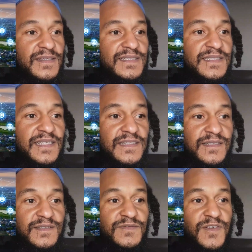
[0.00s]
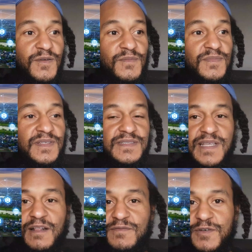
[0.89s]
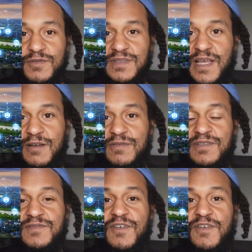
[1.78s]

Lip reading: signals from the cell phone towers,